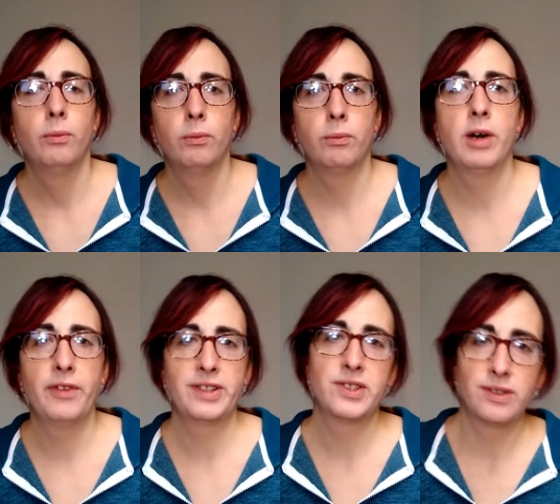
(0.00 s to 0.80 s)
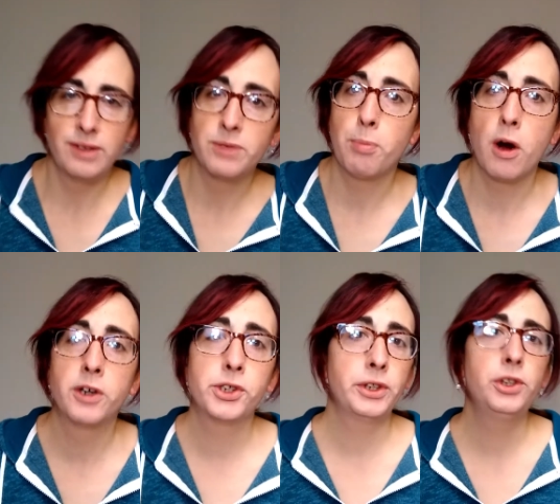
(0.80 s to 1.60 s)
Well, that's
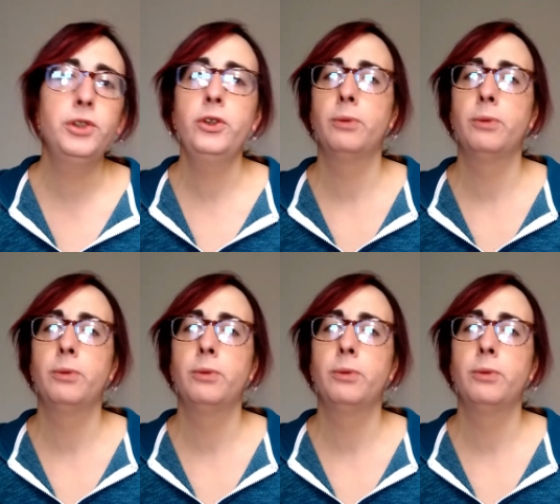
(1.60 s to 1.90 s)
partially true,